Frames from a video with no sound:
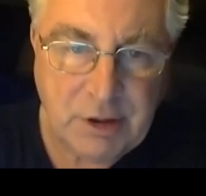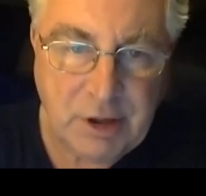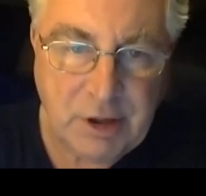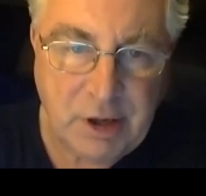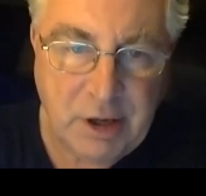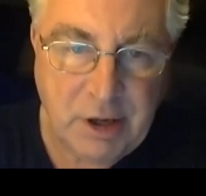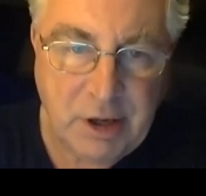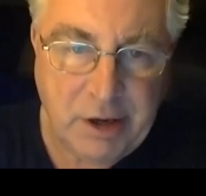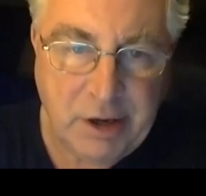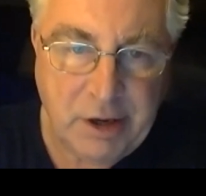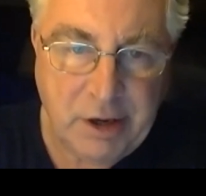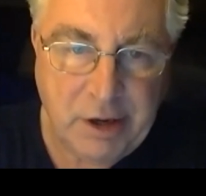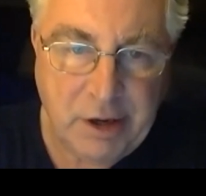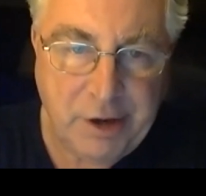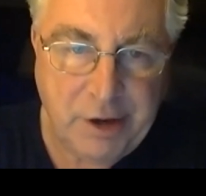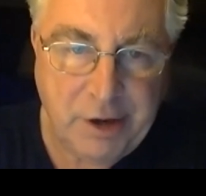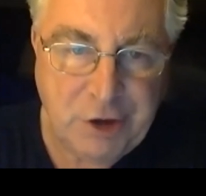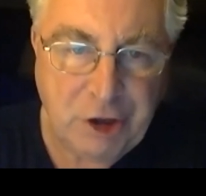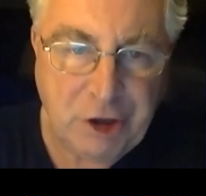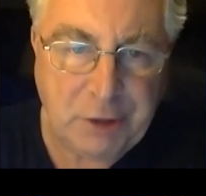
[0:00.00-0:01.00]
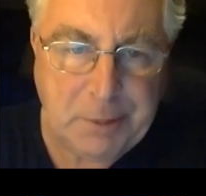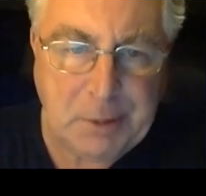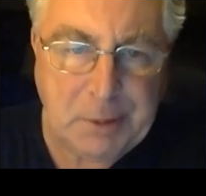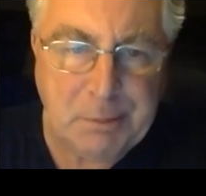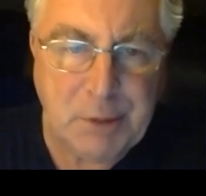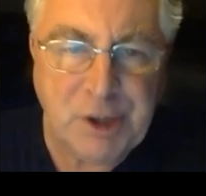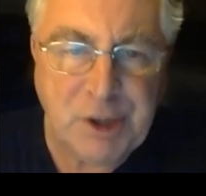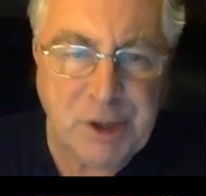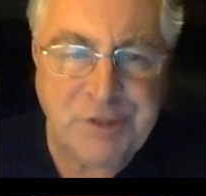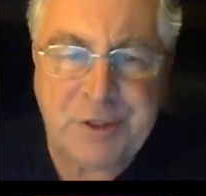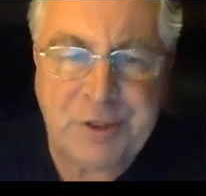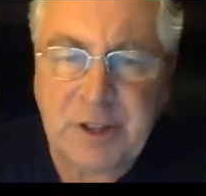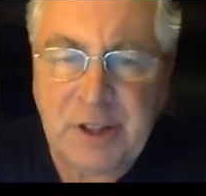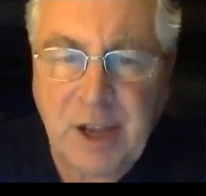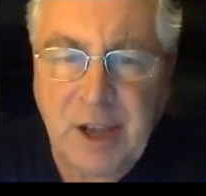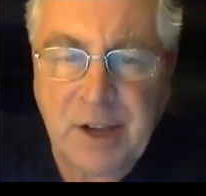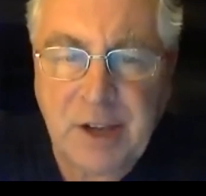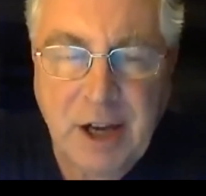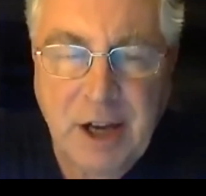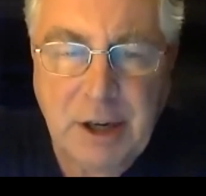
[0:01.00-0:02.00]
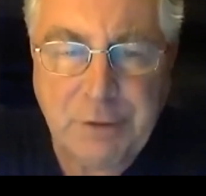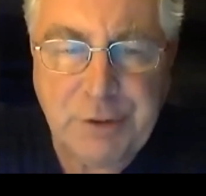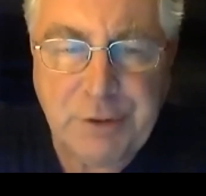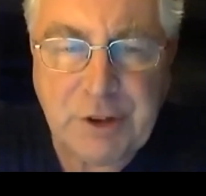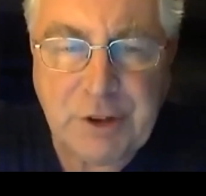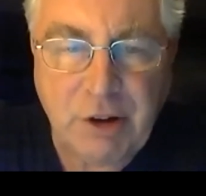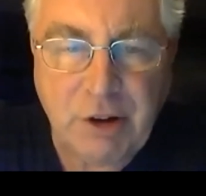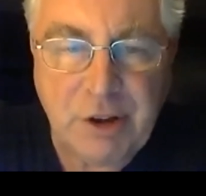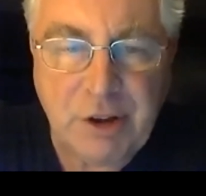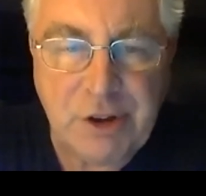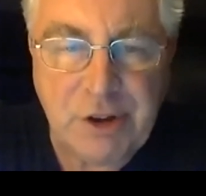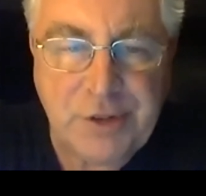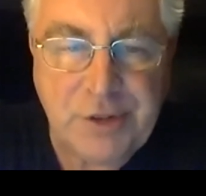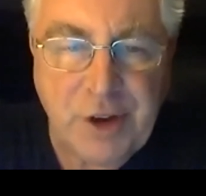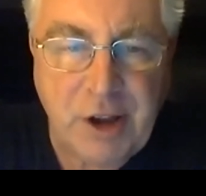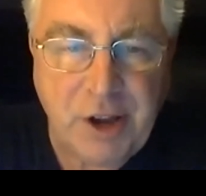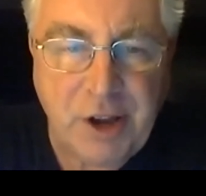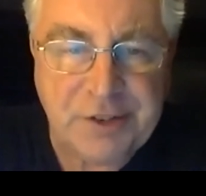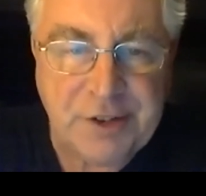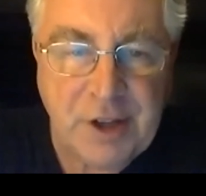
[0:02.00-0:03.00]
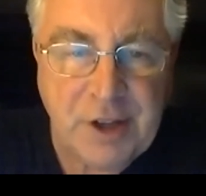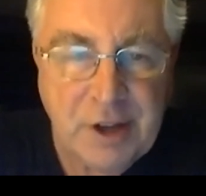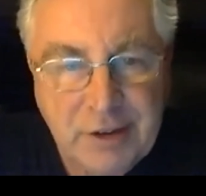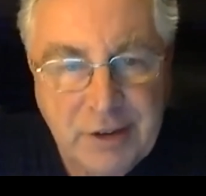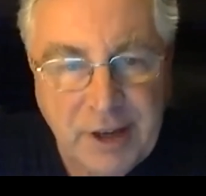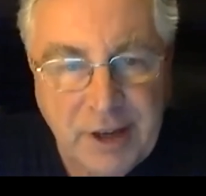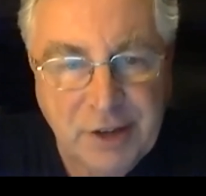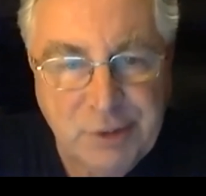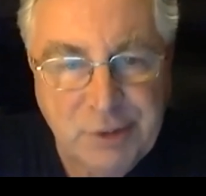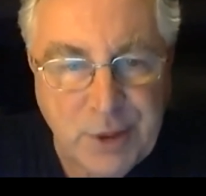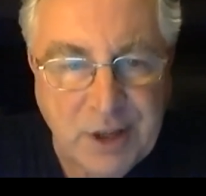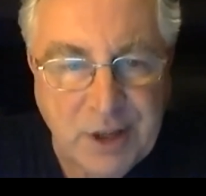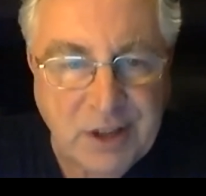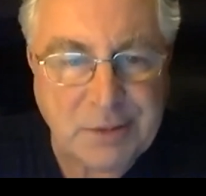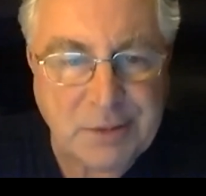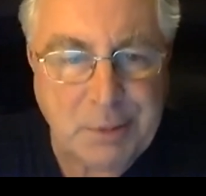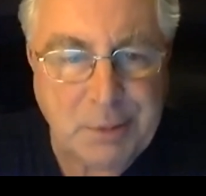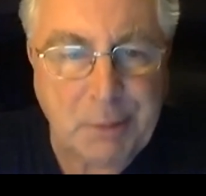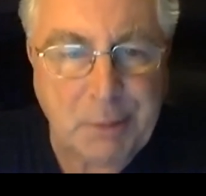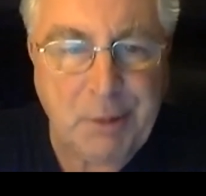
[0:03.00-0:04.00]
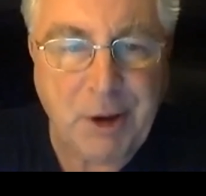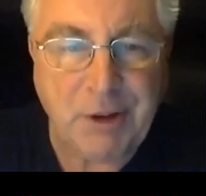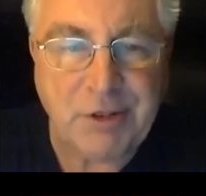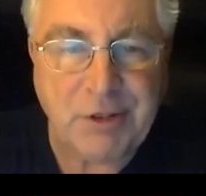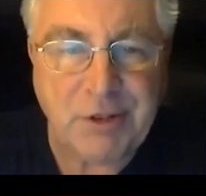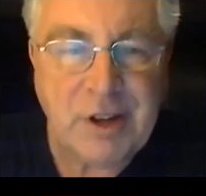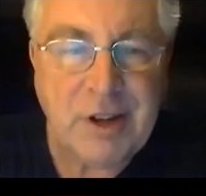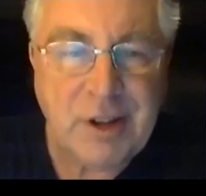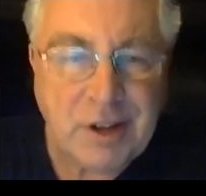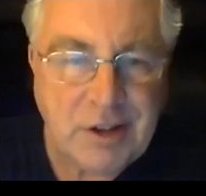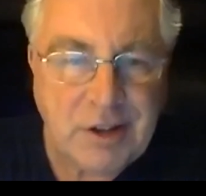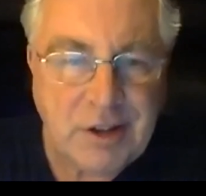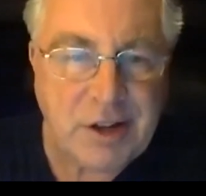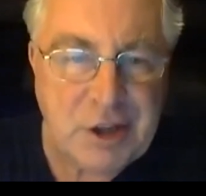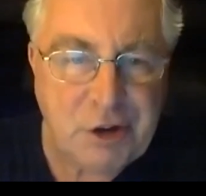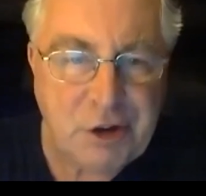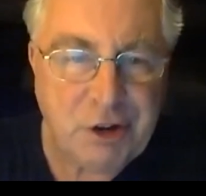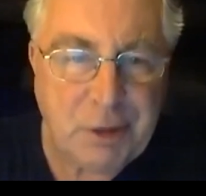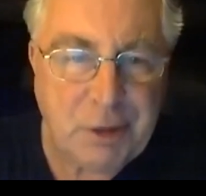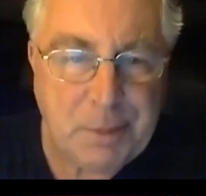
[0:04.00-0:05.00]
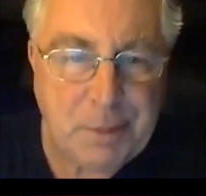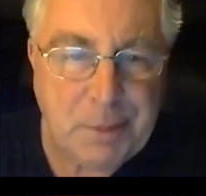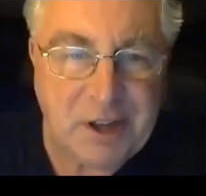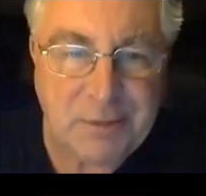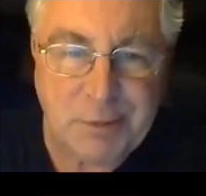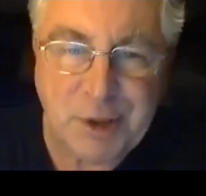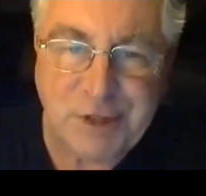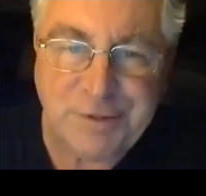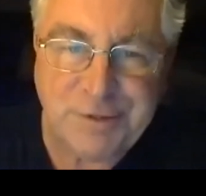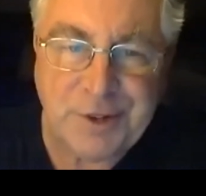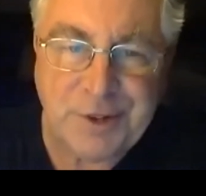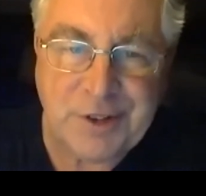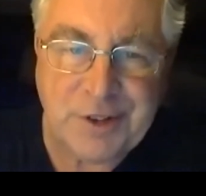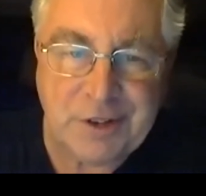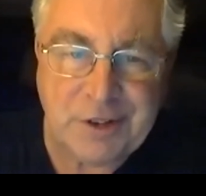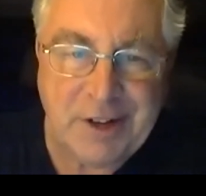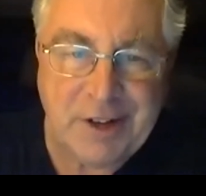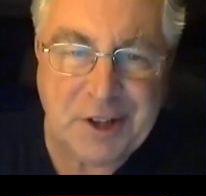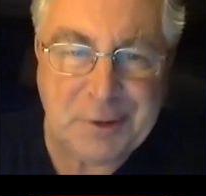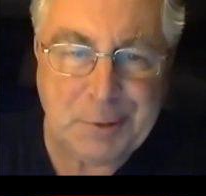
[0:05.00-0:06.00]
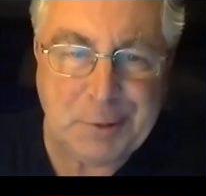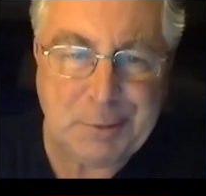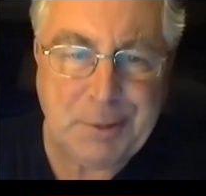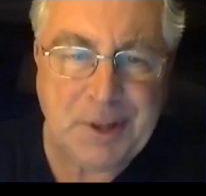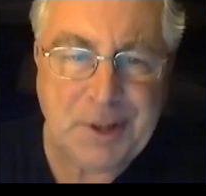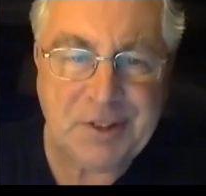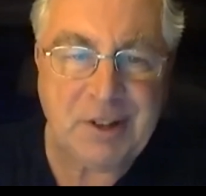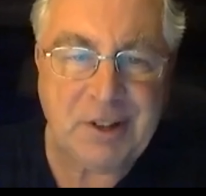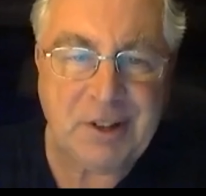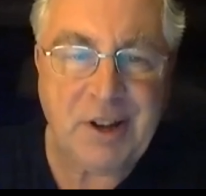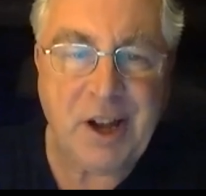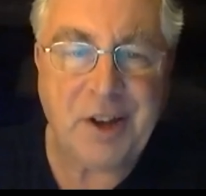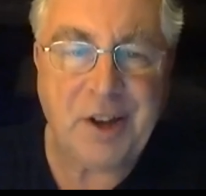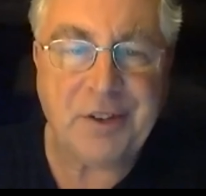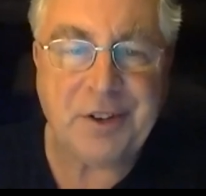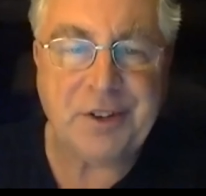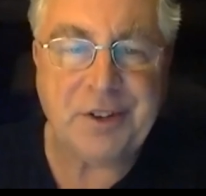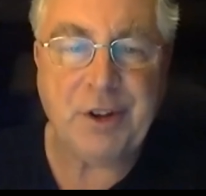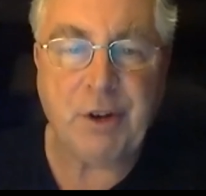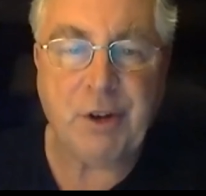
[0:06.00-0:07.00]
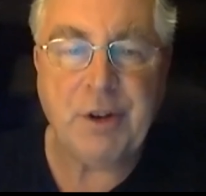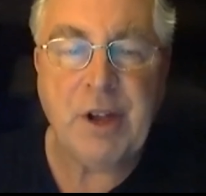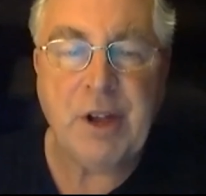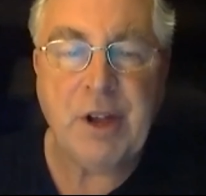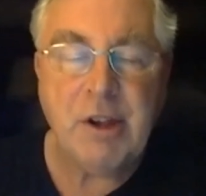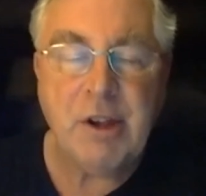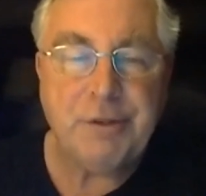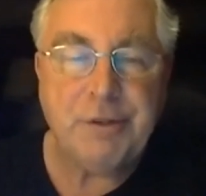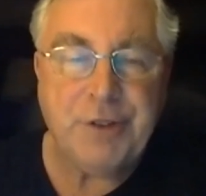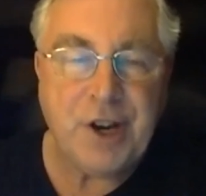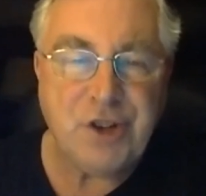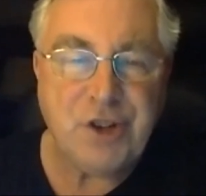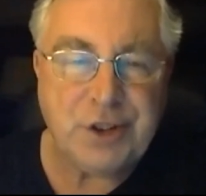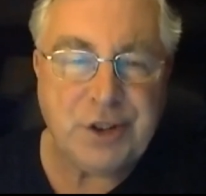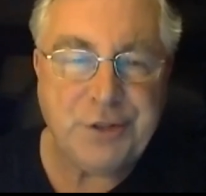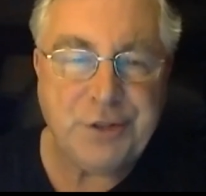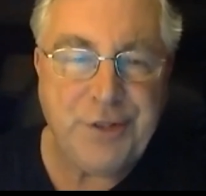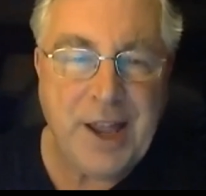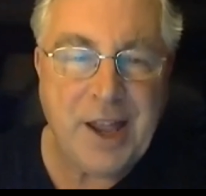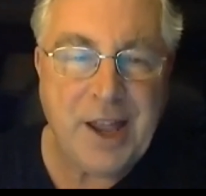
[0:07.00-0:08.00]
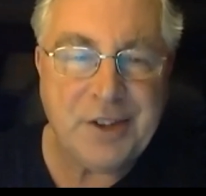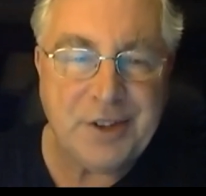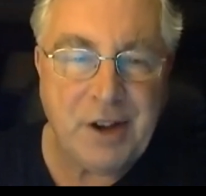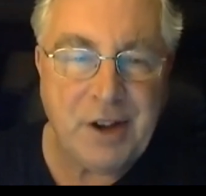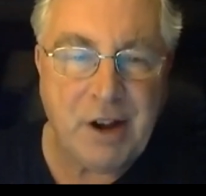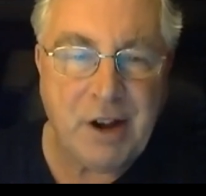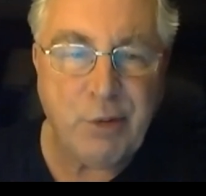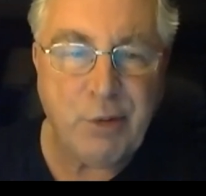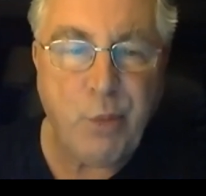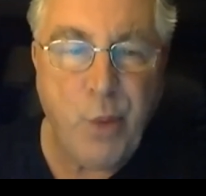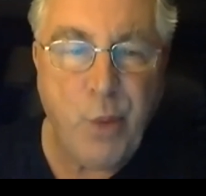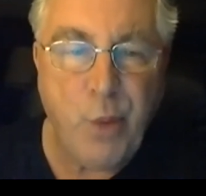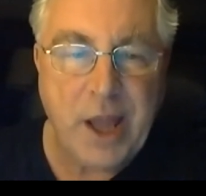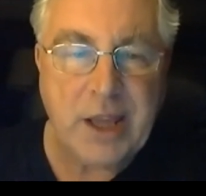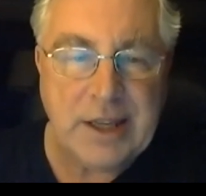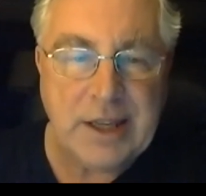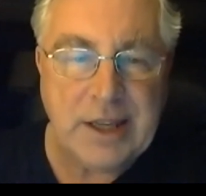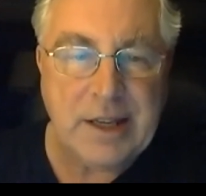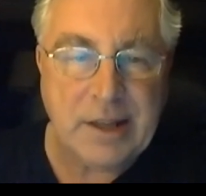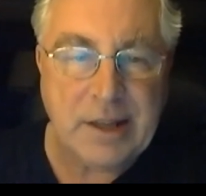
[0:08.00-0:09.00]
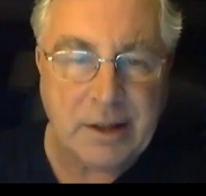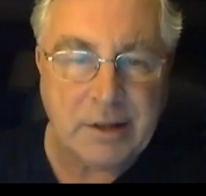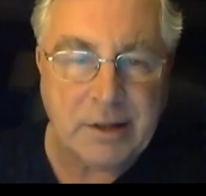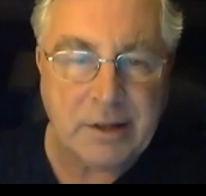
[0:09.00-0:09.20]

the European Movement, and I go to Hereford College of Arts next week to promote Young European Movement and the Erasmus Plus Alliance and so on. Freshers' fairs are a way in